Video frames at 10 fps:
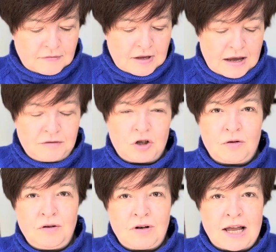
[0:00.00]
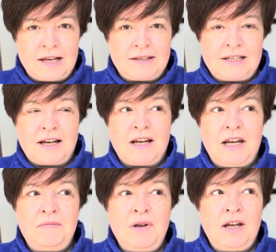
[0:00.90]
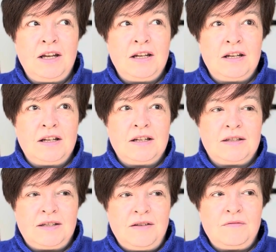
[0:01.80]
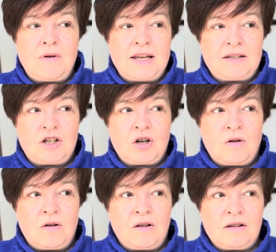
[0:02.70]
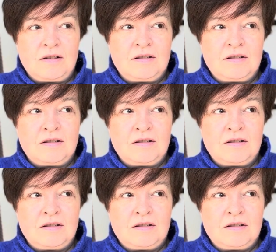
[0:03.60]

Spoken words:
I've shown you last time a Stephen West shawl.